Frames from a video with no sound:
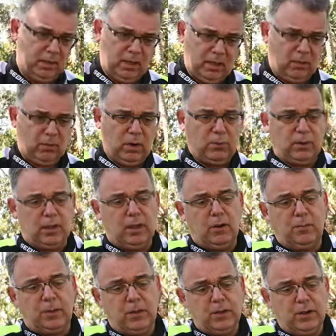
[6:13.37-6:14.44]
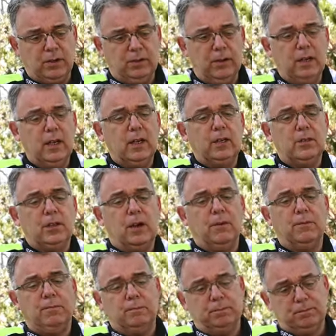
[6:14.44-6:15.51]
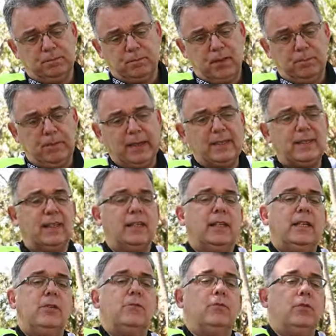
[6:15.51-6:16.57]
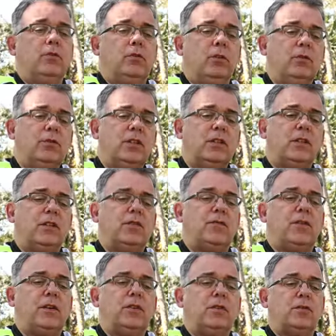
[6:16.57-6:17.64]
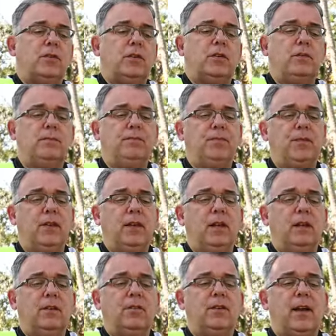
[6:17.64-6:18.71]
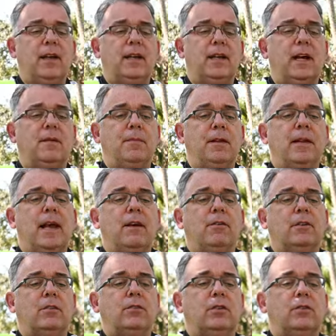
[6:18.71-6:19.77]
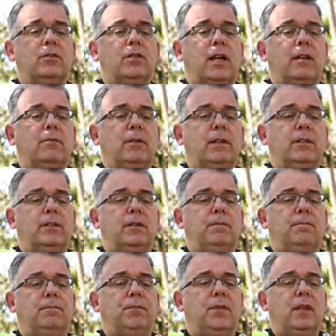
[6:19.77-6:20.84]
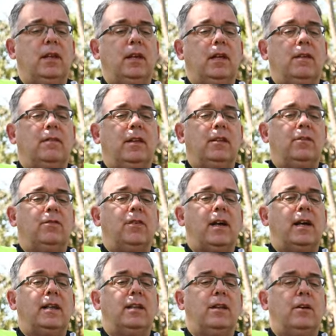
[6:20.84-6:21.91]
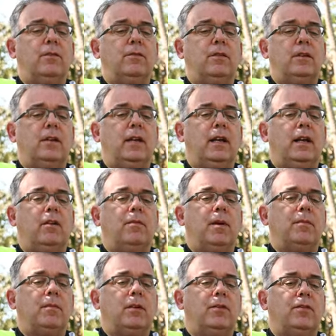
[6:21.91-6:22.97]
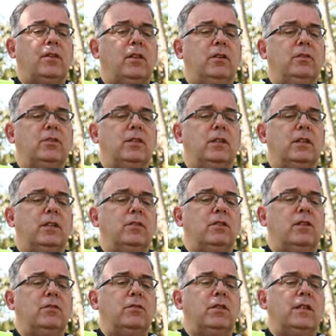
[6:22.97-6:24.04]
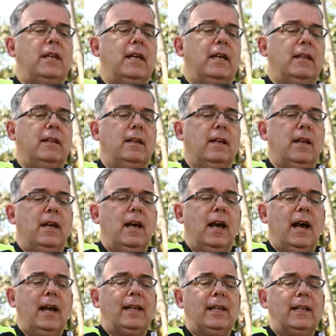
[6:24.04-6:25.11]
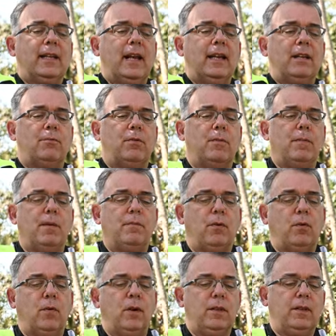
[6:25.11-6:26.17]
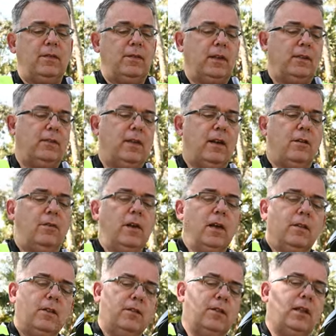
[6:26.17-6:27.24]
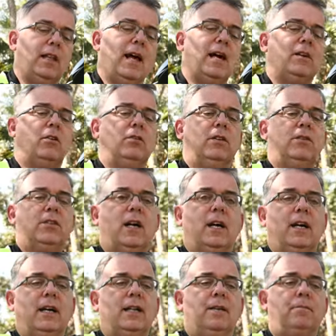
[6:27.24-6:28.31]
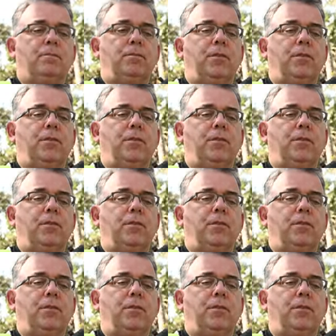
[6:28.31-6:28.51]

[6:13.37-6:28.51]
It'll work with a GoPro too. So basically you, you loosen this first screw, slide it up, and now it'll turn sideways. Then slide it over. And I remember it's close to, it's close to the end. I can kind of remember where these things go. There's a lock on the side